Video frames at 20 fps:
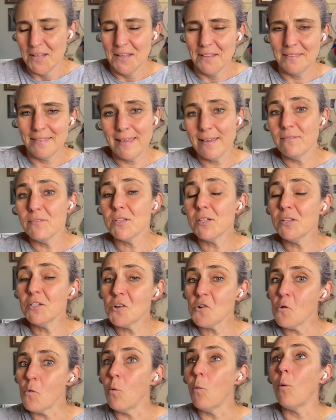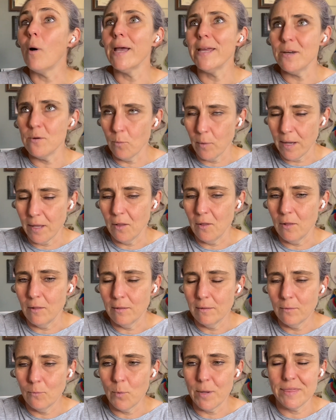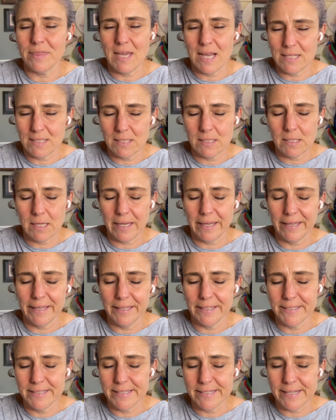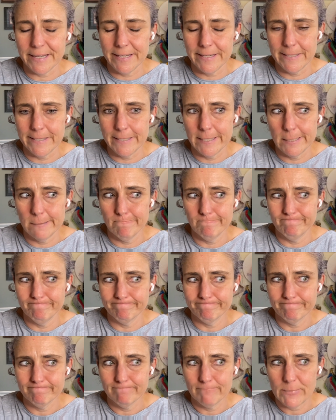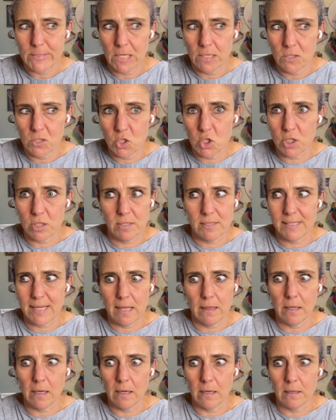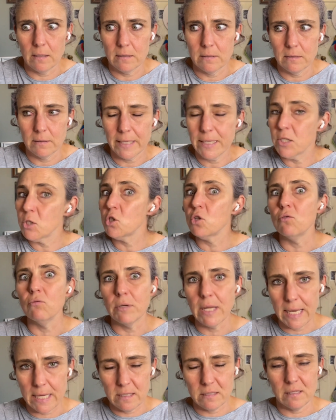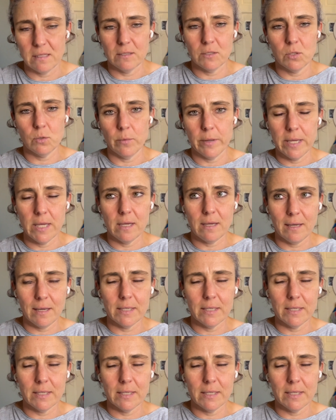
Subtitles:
They've done quite well with that stand, just selling like 2 days this week.